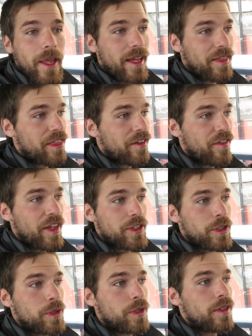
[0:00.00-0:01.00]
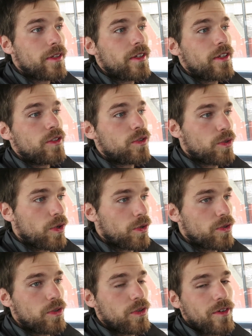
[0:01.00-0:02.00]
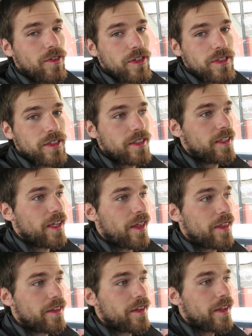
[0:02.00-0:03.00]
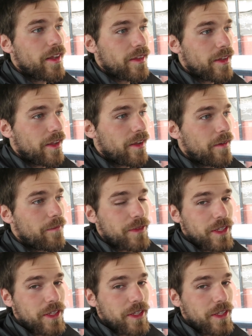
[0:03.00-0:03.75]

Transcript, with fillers: at the venue to go to university, and the,